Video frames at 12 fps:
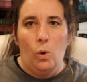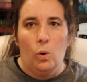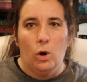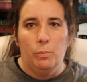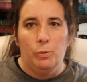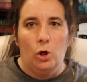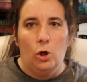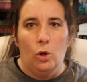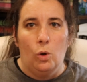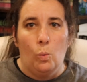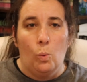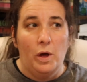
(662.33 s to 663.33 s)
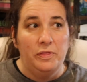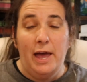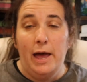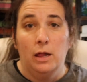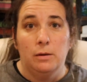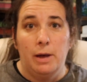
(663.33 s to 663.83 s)
horrible, what the
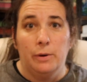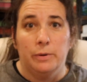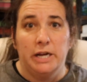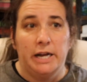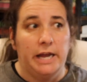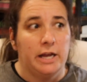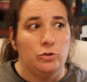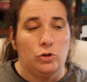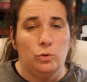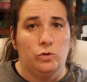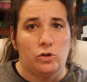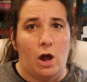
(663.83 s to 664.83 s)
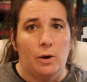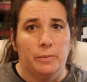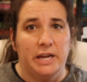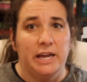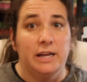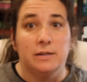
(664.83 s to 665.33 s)
hell am I reading, 2-star
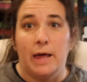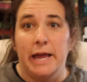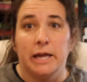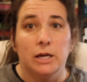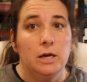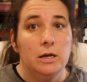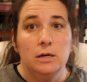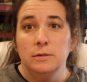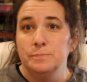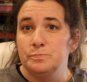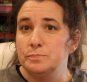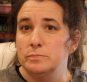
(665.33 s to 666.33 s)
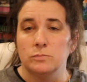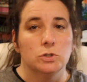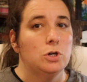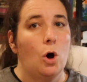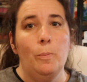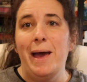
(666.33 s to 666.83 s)
read. Like,
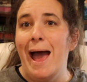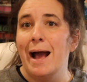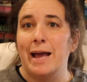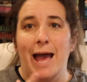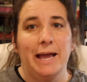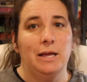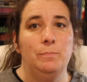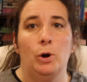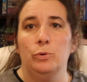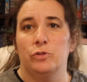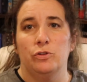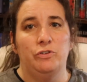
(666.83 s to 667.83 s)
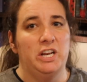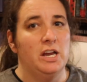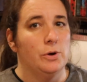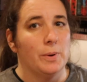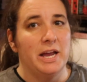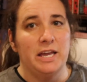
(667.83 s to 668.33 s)
go back. I can post the
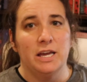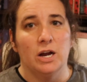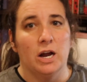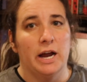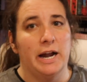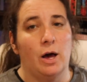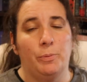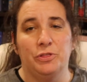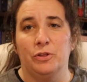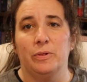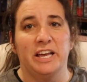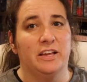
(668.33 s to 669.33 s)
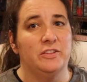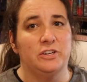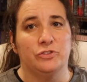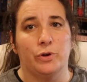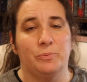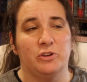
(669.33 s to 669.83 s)
video right here, and I'll put the link in the
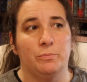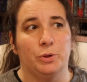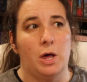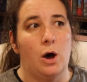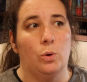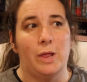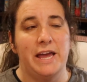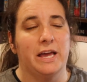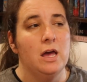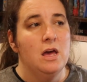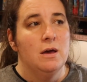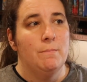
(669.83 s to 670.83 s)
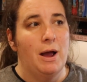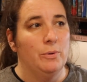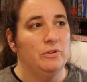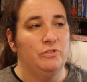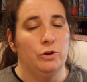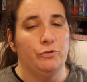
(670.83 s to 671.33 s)
description below, like my
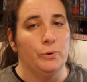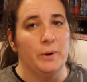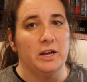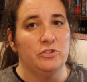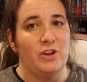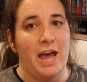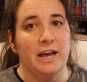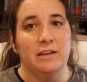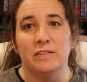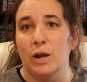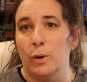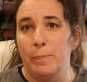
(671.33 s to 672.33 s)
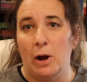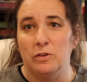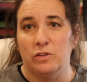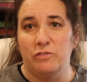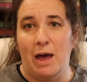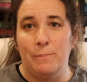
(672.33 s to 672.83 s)
review for Ricochet, because there were
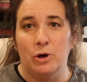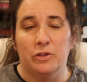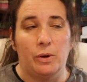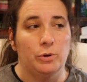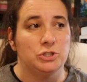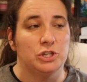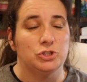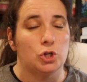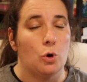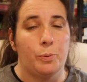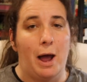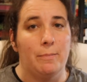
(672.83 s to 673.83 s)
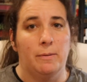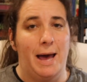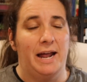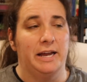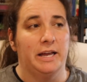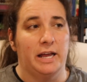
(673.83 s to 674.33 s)
parts of that book that were just so
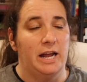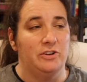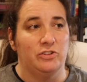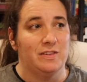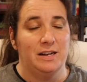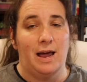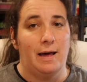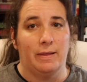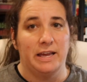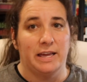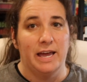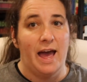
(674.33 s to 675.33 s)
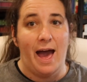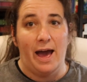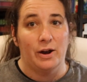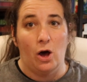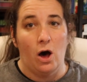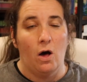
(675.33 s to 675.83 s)
problematic, and I just did not like it
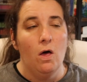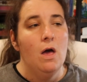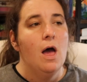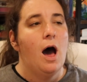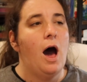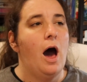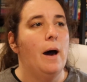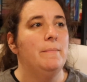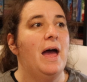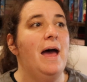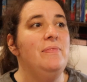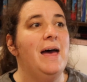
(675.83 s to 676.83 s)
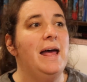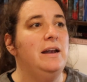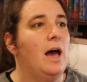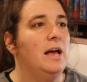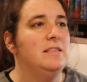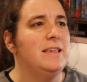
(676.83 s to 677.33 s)
at all. And then
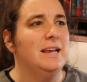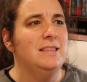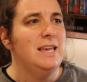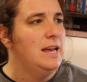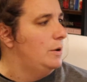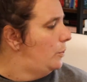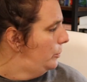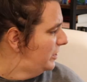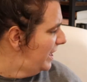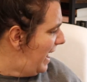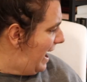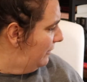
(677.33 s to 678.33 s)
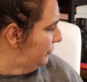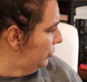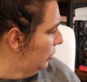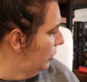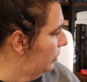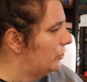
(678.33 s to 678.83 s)
Addicted, what was it,
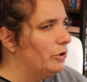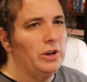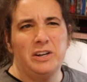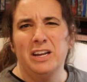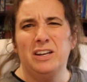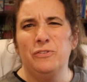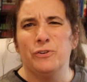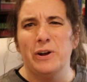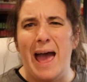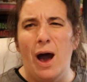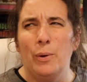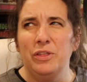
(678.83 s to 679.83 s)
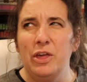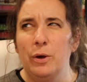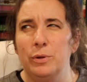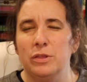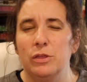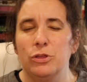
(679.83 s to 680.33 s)
after Addicted for Now, I think
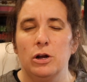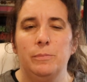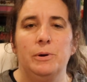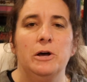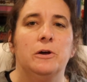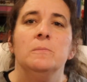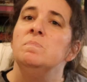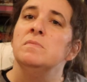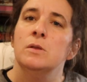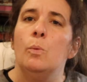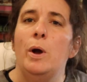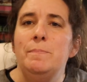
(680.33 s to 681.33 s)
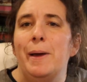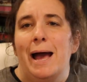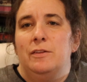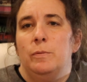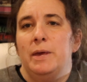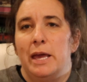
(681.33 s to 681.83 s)
was the 3rd book, went
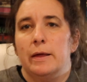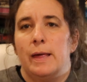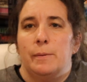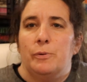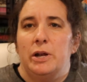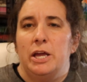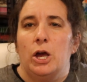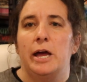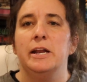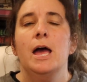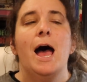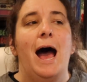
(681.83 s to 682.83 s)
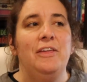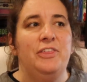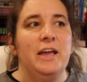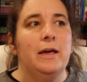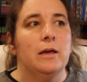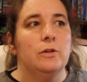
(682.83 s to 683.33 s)
back to being like pretty good. I
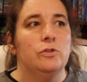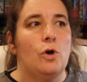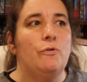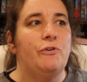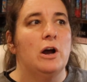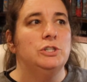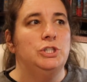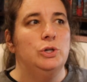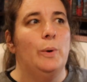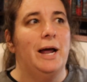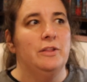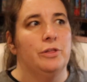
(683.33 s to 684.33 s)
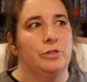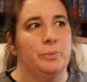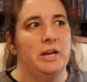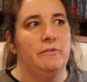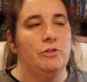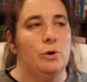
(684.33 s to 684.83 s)
think so far 2 out of the
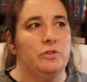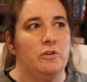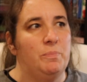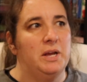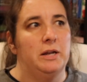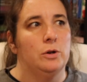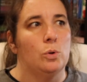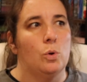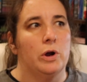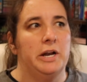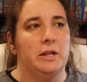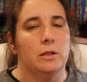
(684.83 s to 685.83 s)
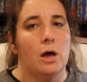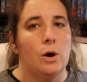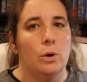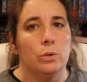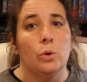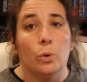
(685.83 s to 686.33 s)
3 of those have been
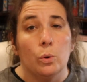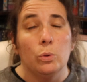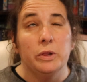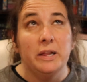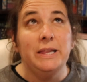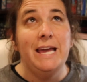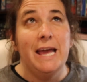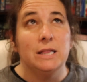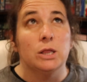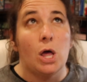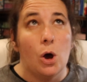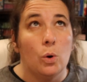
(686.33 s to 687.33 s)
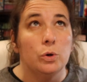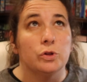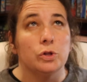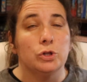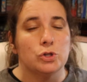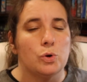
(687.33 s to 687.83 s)
Lily and
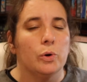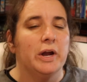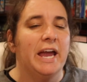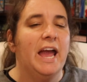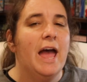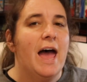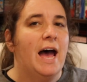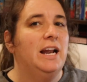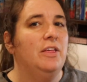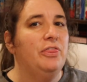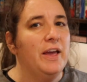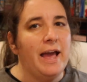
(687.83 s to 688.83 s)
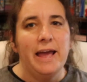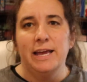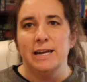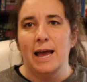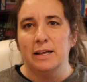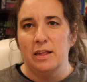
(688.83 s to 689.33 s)
Lo's story, and I think I
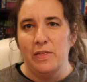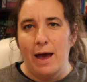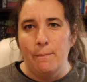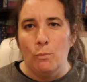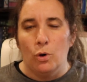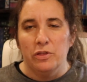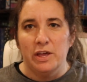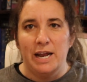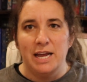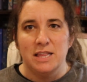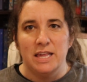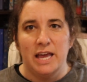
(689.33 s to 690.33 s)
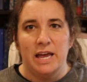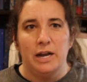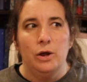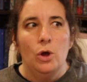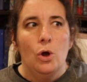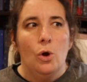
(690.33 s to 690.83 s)
connect to them more than I did